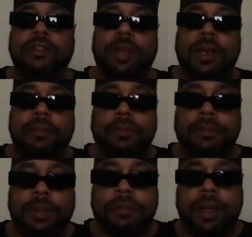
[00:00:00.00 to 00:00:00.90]
trying
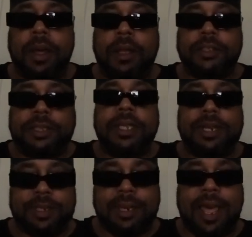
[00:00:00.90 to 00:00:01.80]
to seek
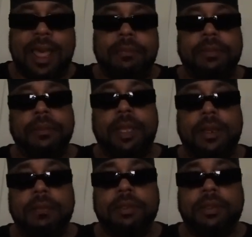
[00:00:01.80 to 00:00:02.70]
in Islam, and
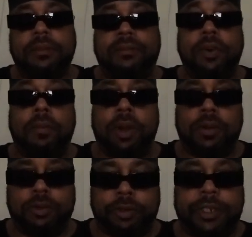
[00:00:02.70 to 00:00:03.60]
he was
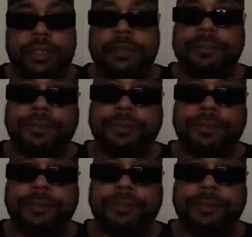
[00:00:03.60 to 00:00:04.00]
full-blown Christian.